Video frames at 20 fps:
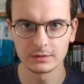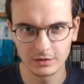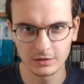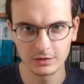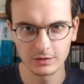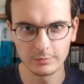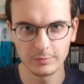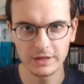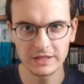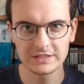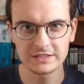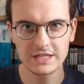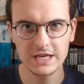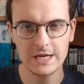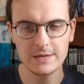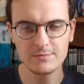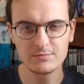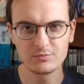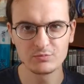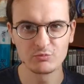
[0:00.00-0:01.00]
The base
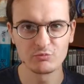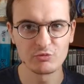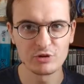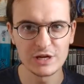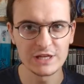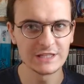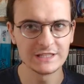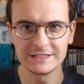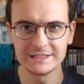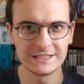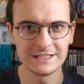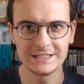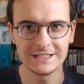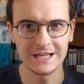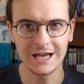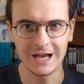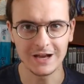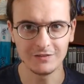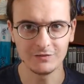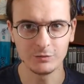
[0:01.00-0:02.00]
game really didn't
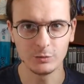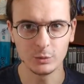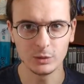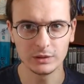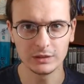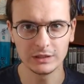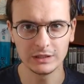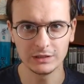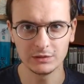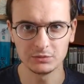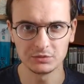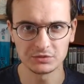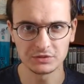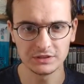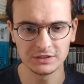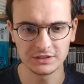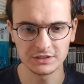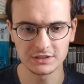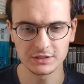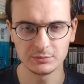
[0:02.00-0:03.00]
have one and it was really
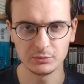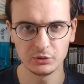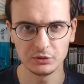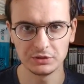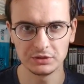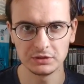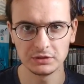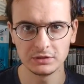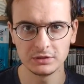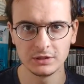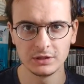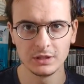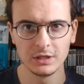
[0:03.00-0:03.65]
disappointing,